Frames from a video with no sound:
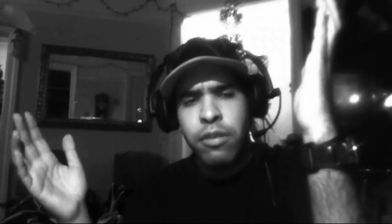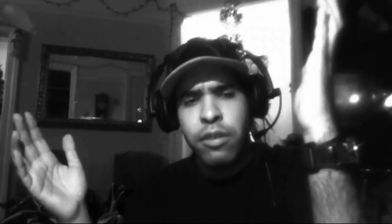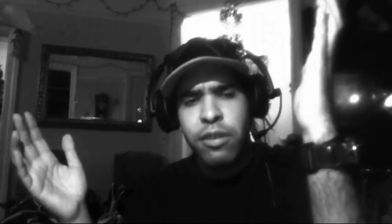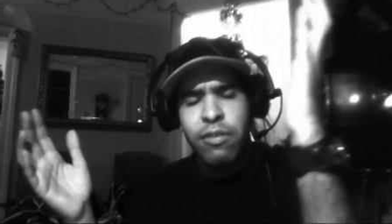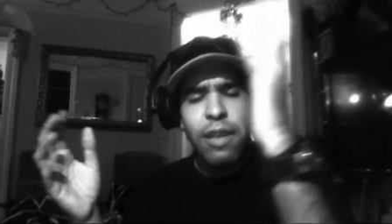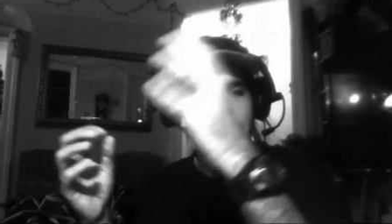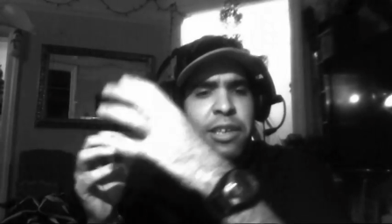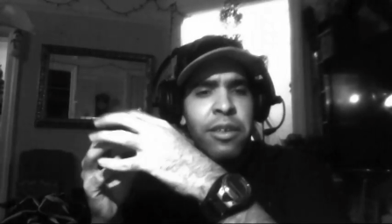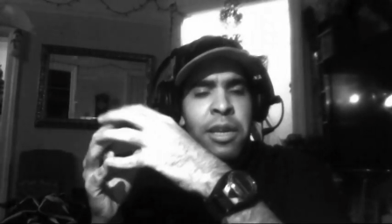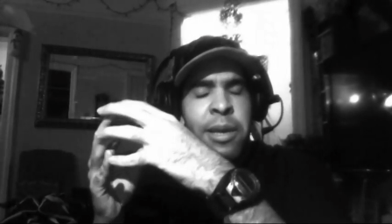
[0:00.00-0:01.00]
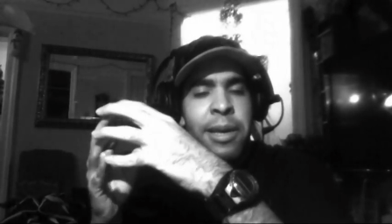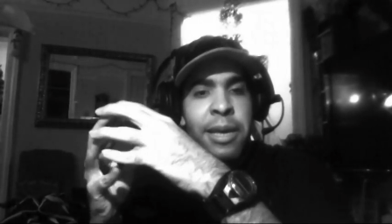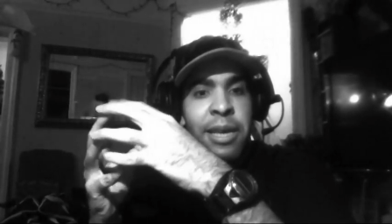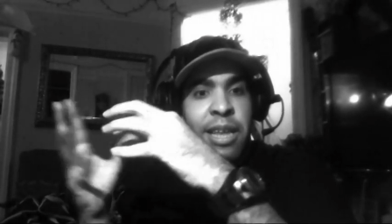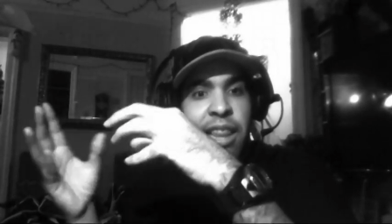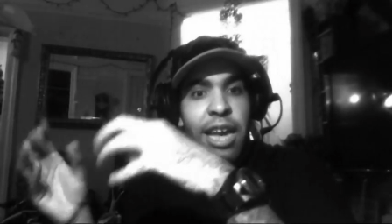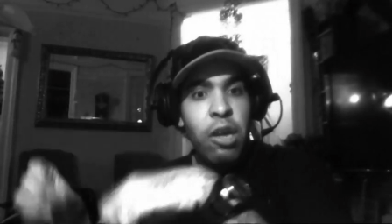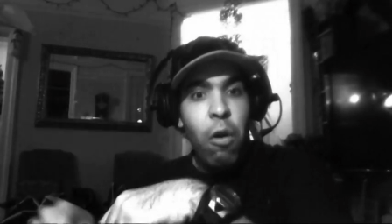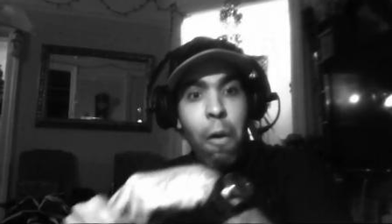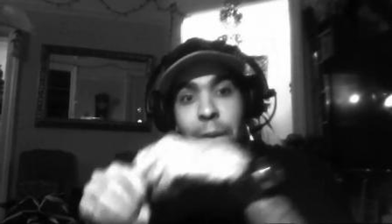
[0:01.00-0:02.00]
It's nothing
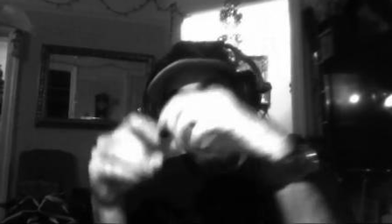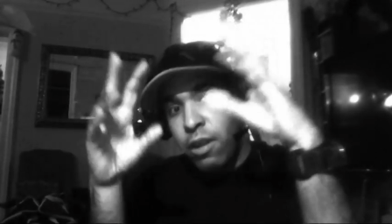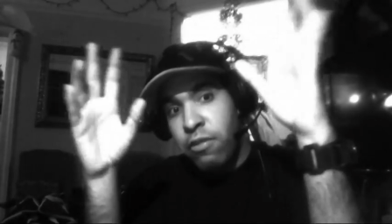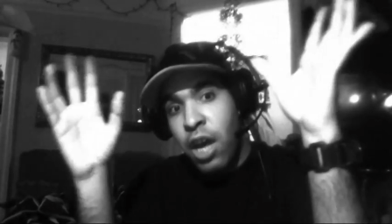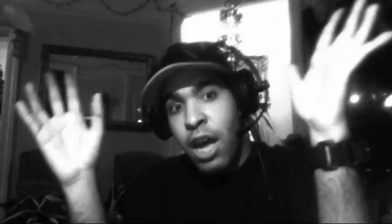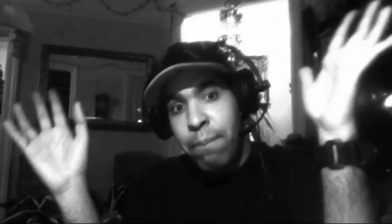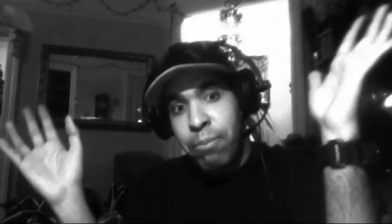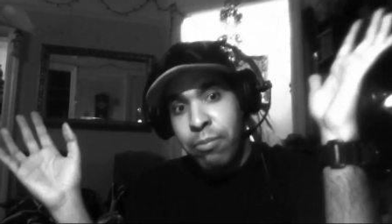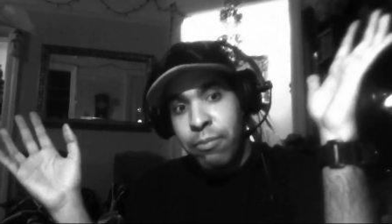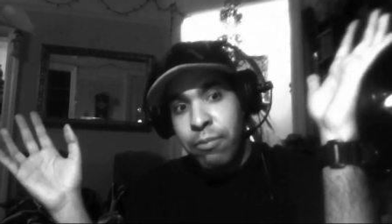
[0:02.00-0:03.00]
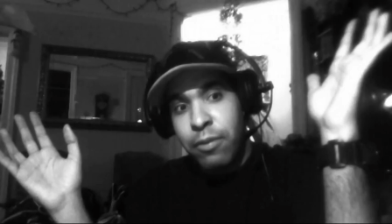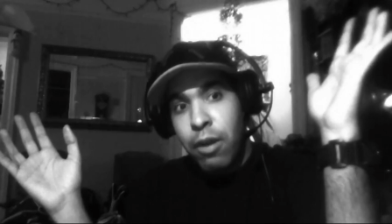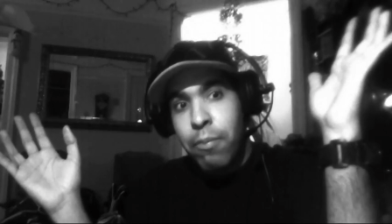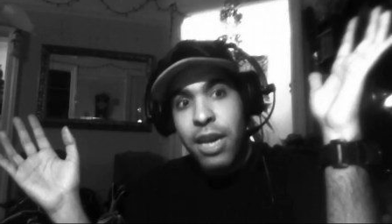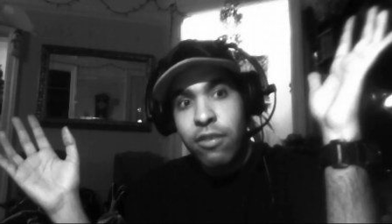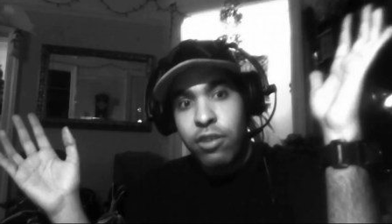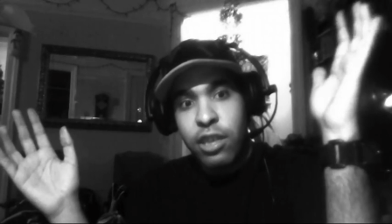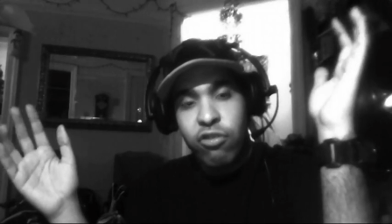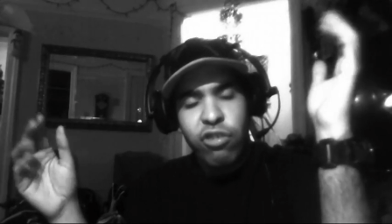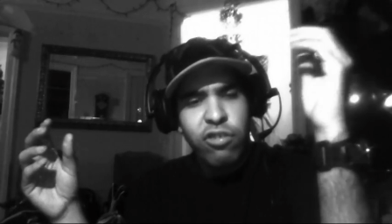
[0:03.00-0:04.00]
like over the top amazing.
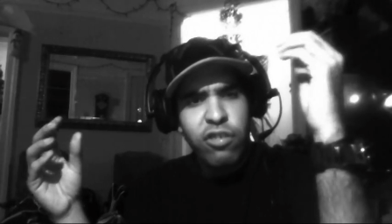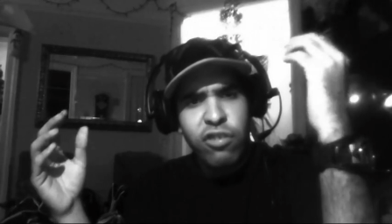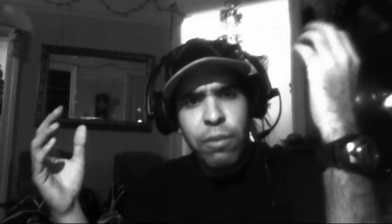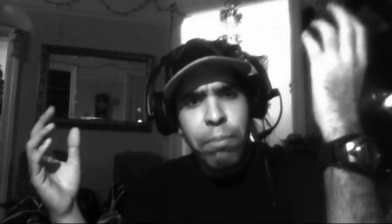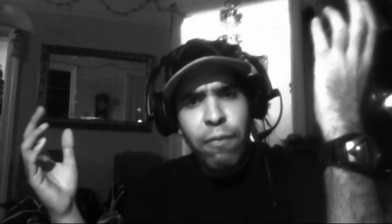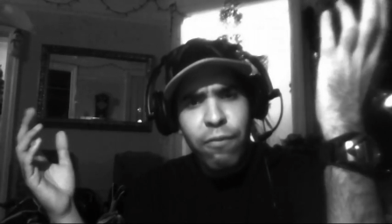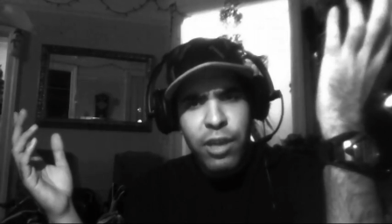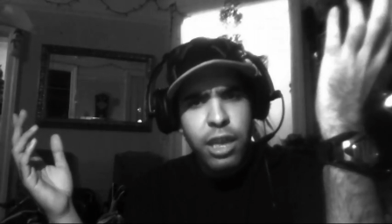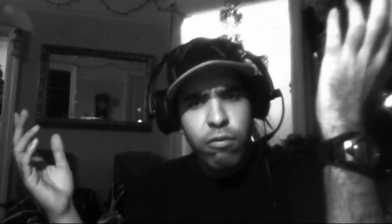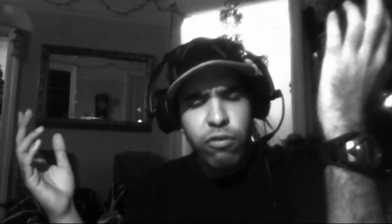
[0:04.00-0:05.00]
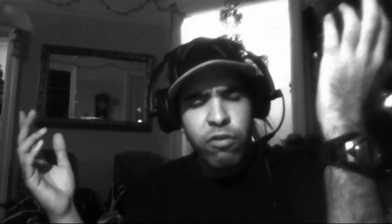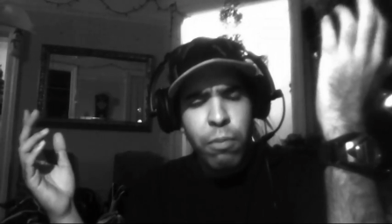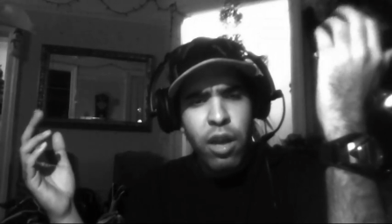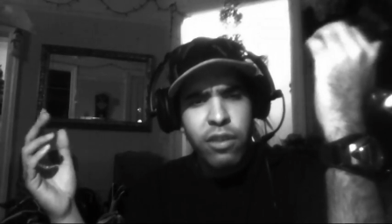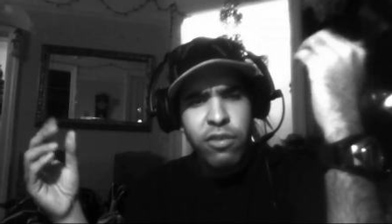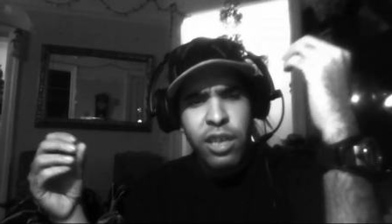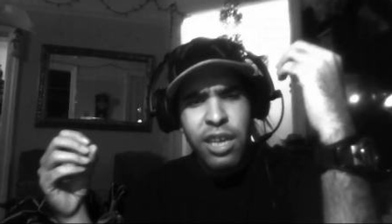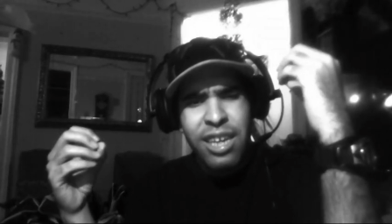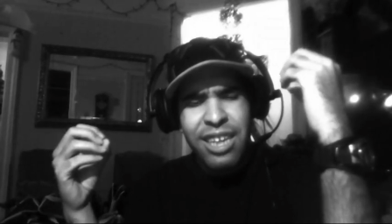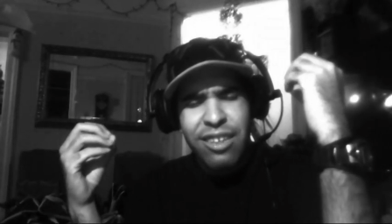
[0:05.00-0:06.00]
It's just a simple video response,
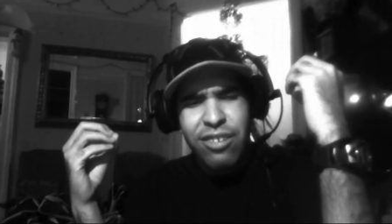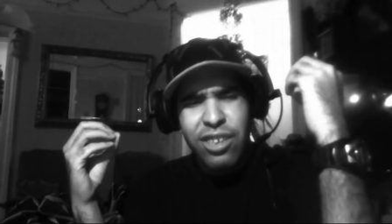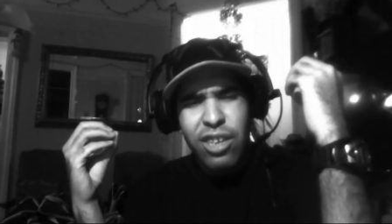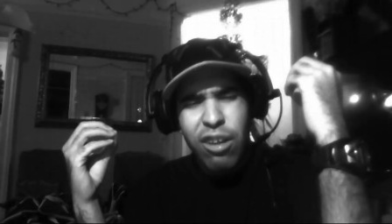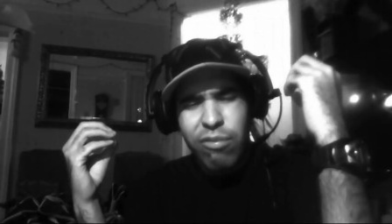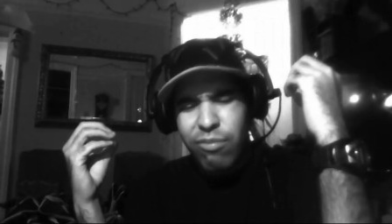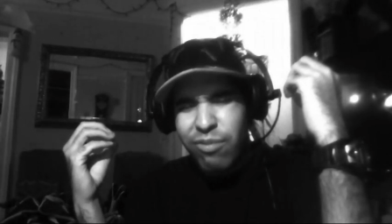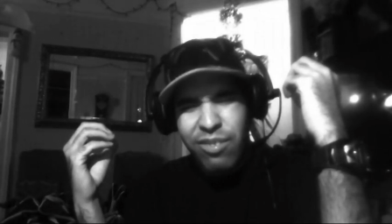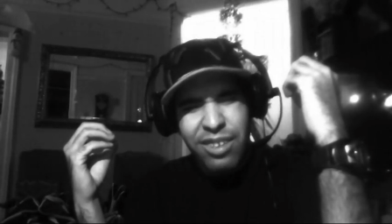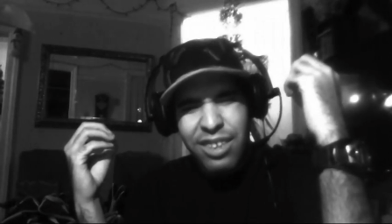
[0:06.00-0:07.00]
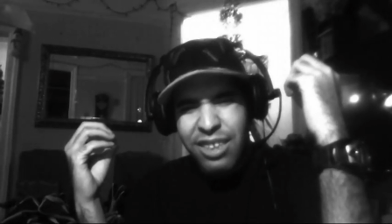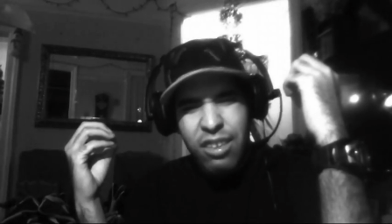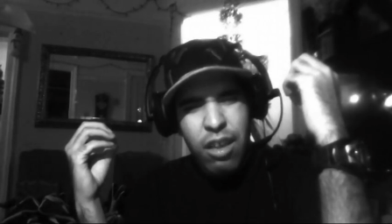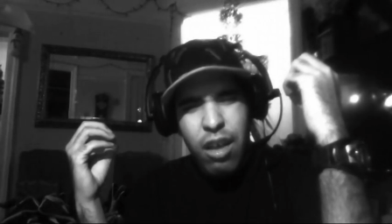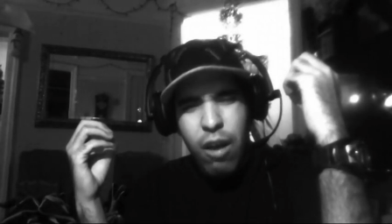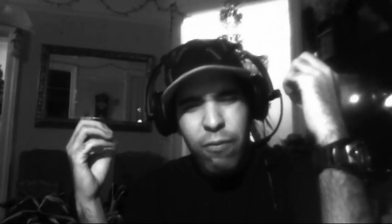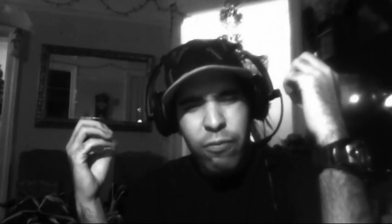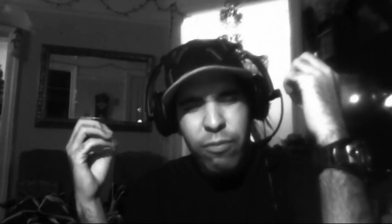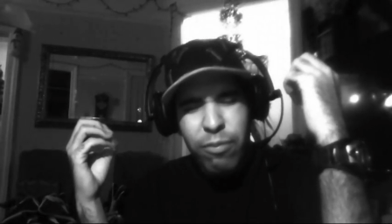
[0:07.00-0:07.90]
you know, of